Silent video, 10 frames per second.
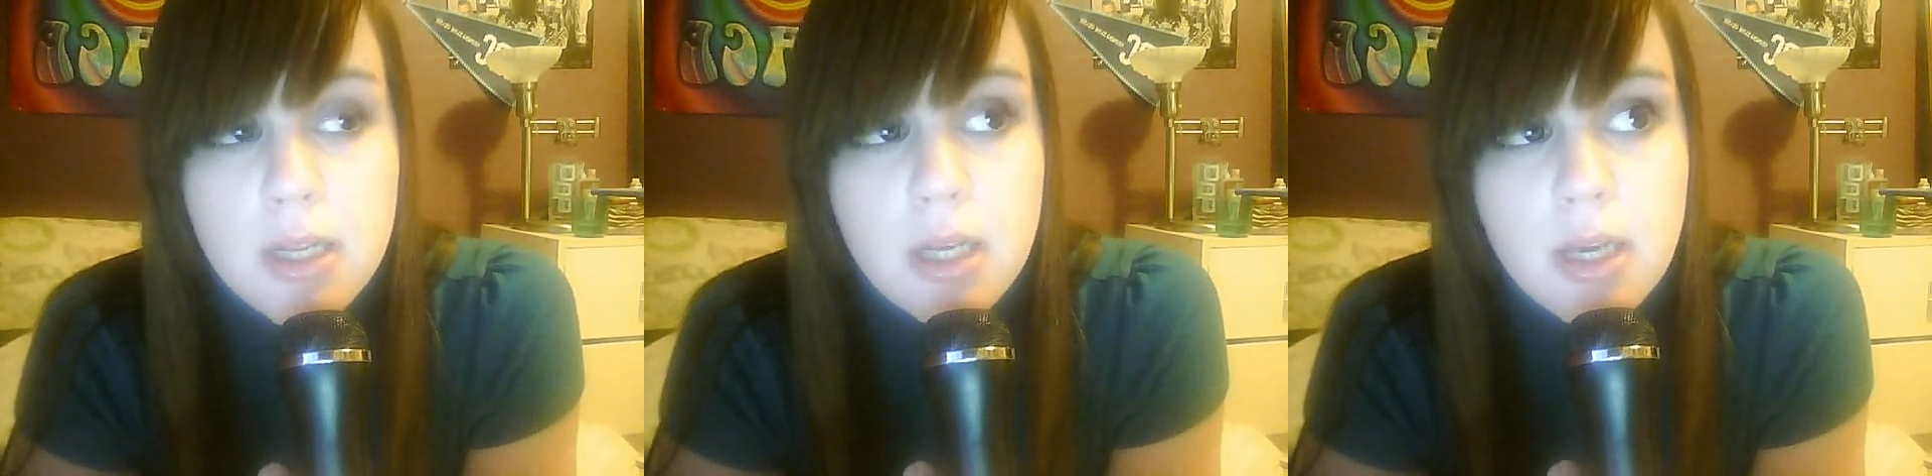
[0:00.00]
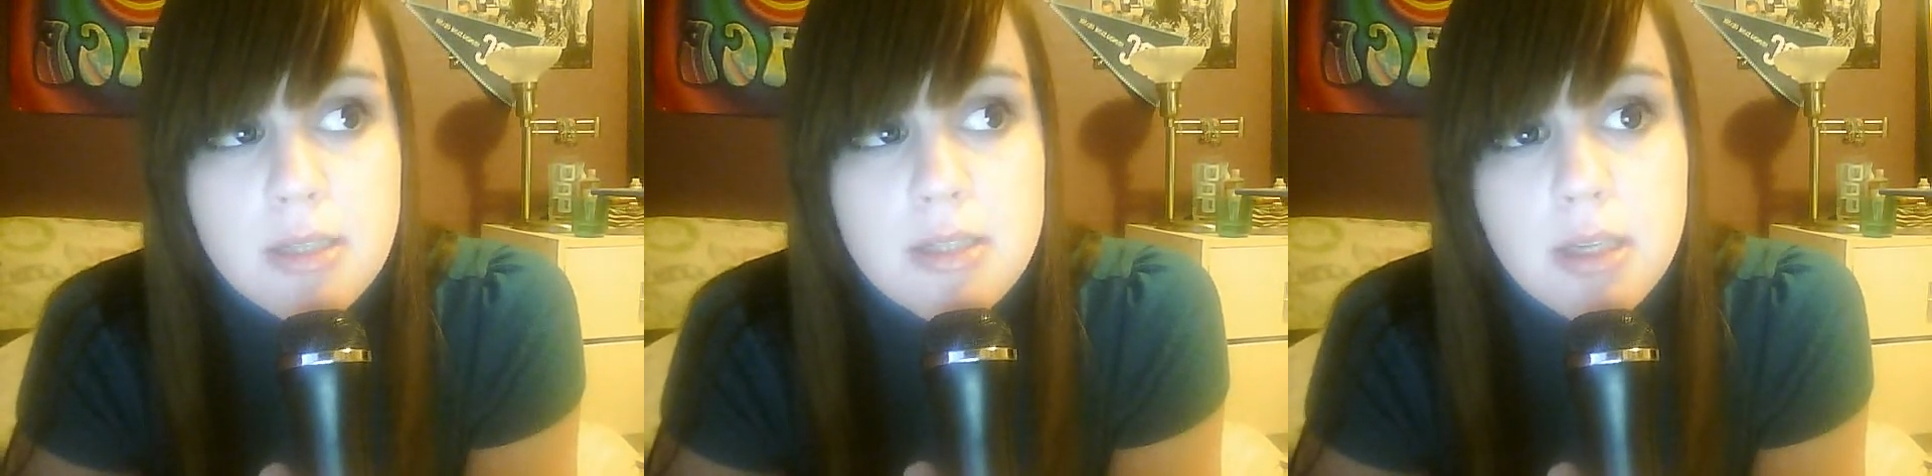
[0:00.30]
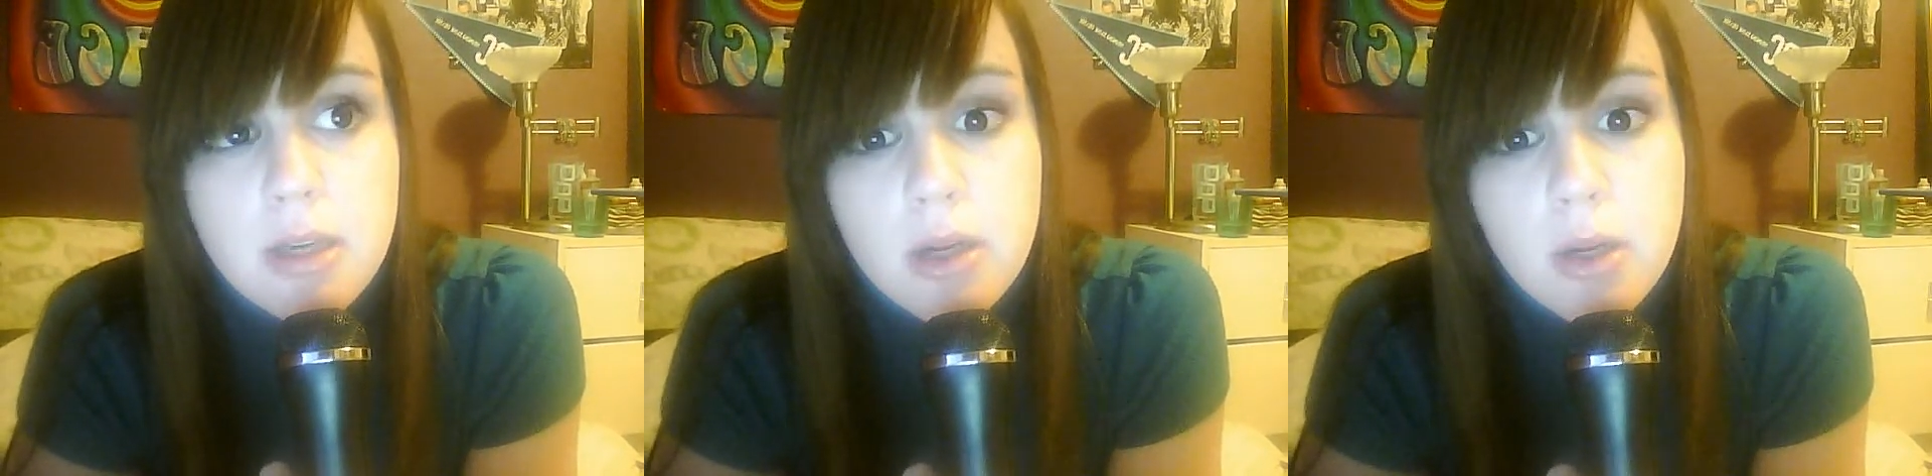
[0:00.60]
and I
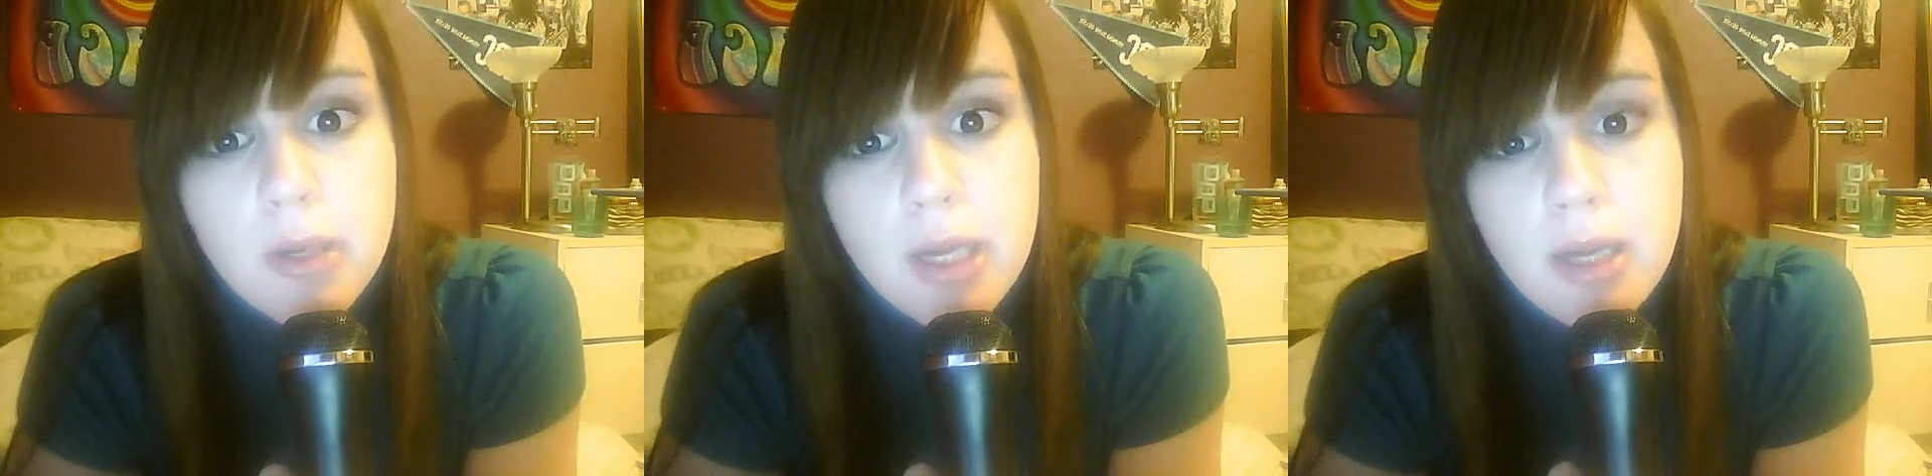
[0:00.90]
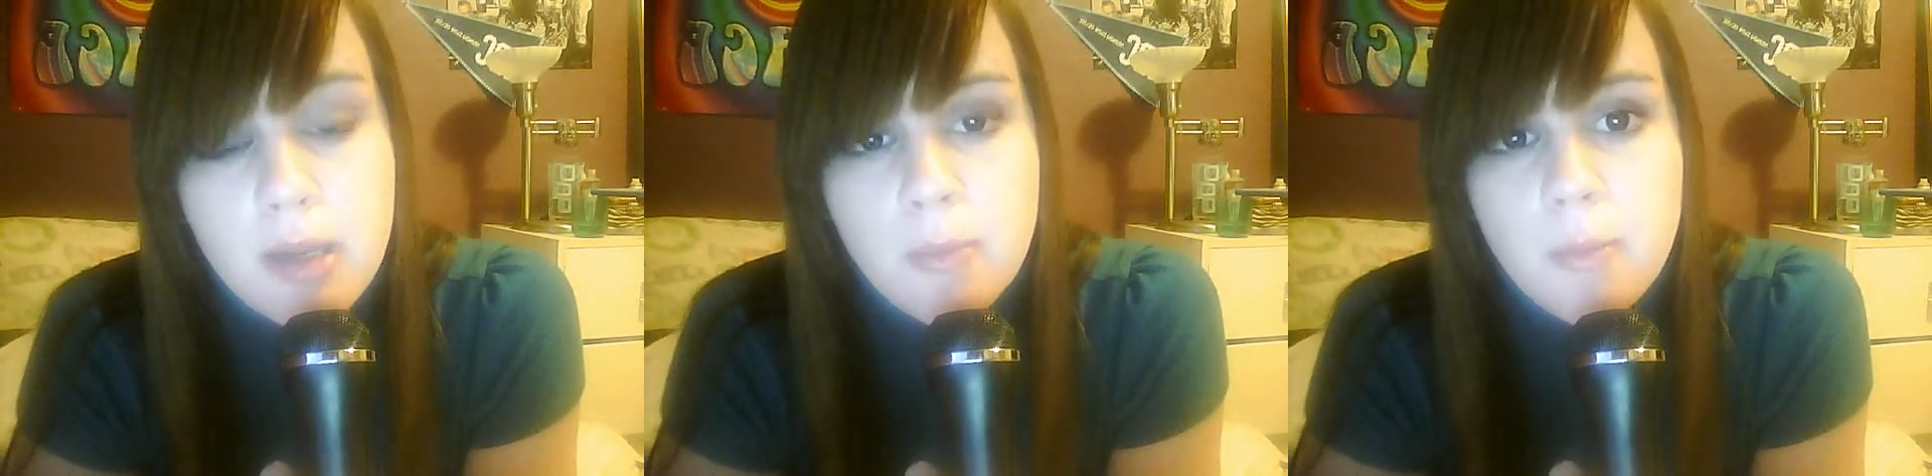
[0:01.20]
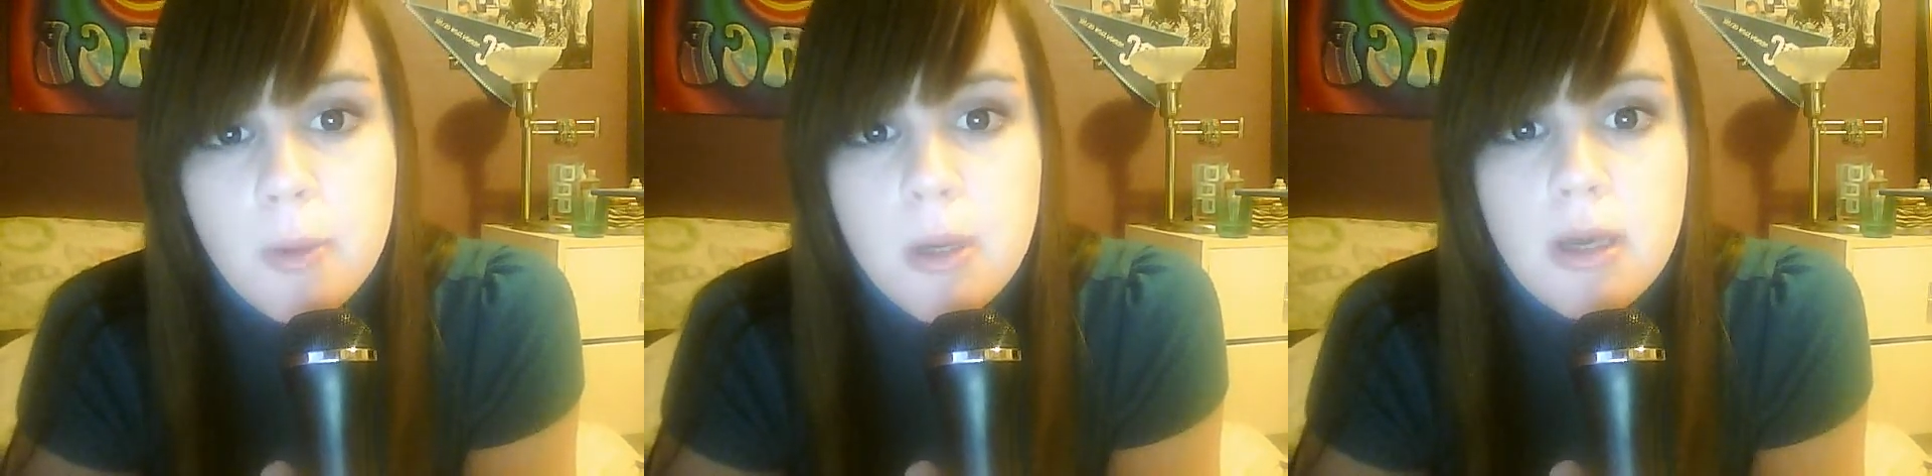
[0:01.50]
said, okay,
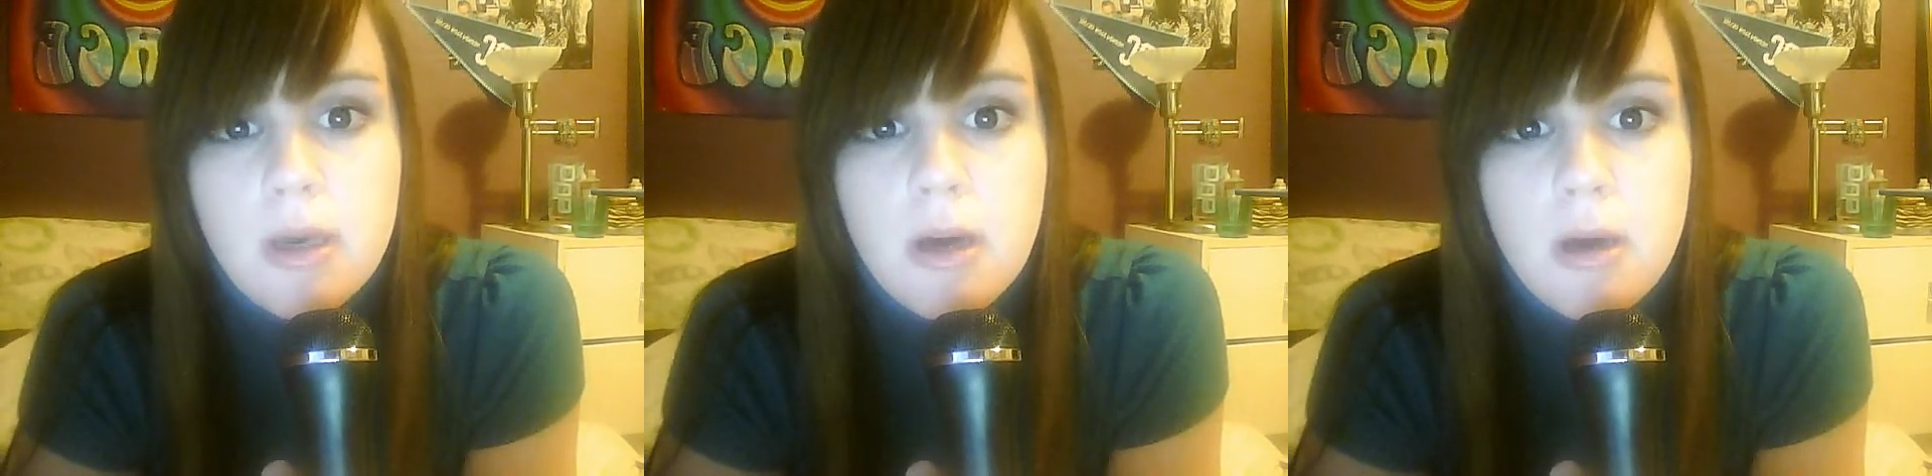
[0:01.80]
but,